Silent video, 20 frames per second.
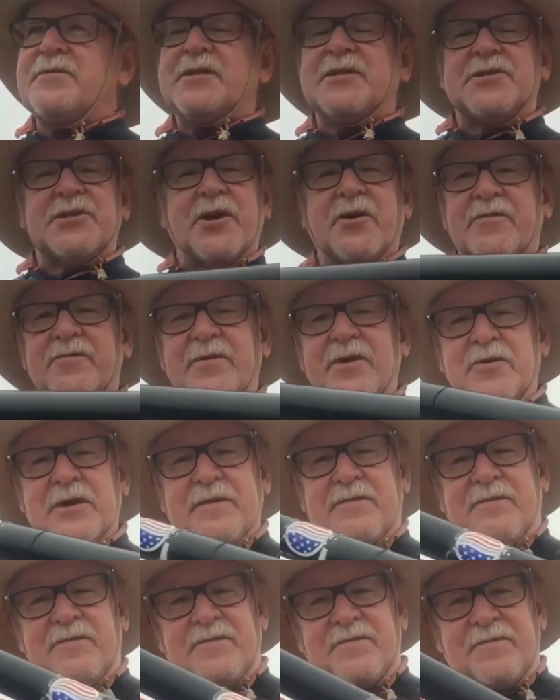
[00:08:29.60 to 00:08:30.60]
since our
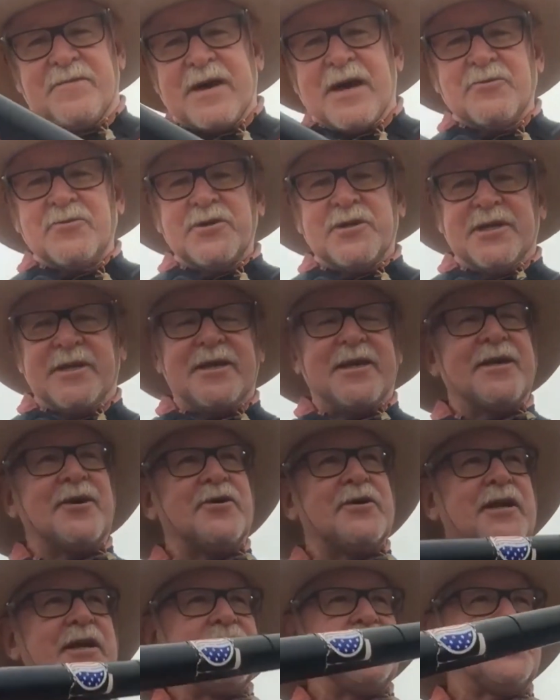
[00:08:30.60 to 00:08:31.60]
very founding in
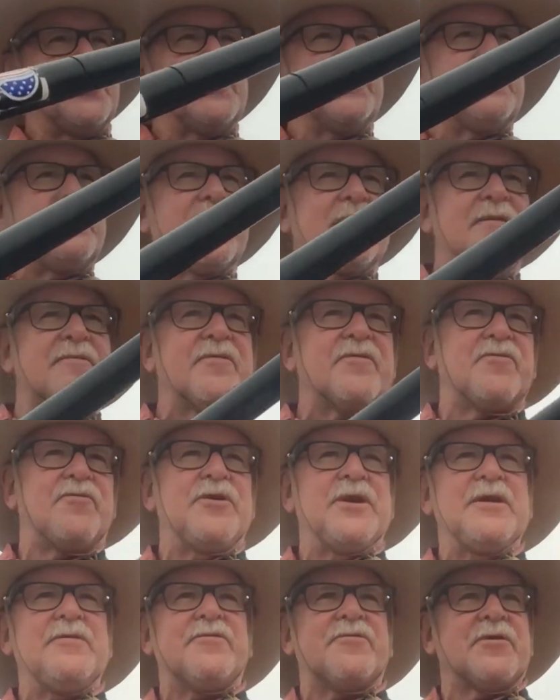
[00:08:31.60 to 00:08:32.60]
our nation, and to become
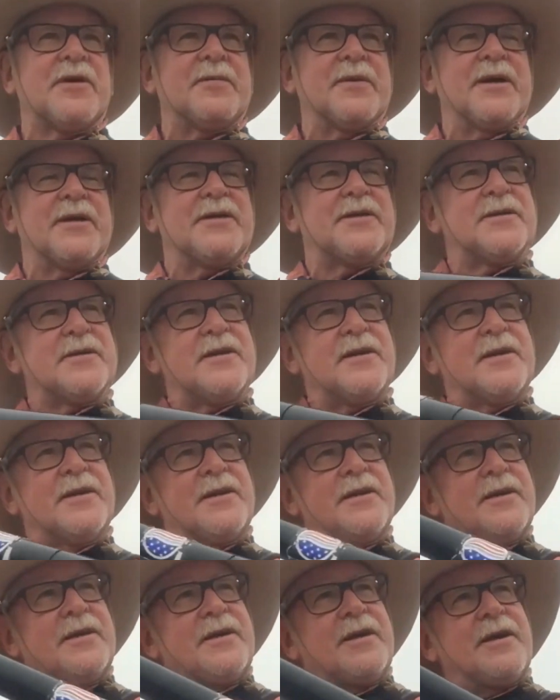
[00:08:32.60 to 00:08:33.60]
freed from it.
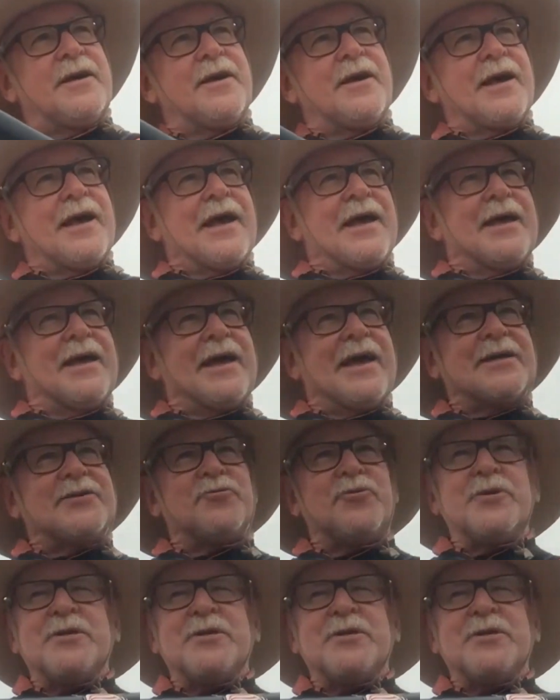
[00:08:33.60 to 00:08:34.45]
As